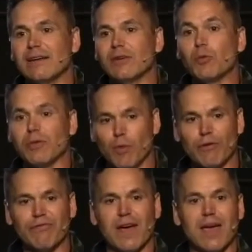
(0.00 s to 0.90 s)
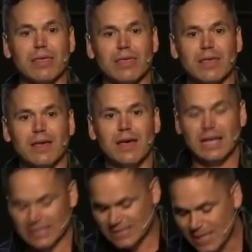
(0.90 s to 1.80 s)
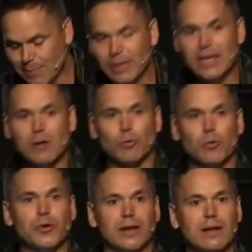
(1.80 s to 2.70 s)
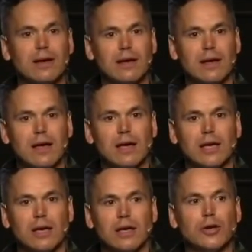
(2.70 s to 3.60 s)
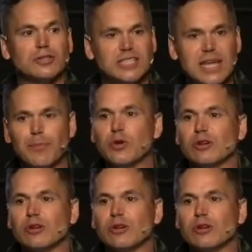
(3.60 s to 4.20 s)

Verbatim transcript: of it with more faith, deeply rooted. You're deeper,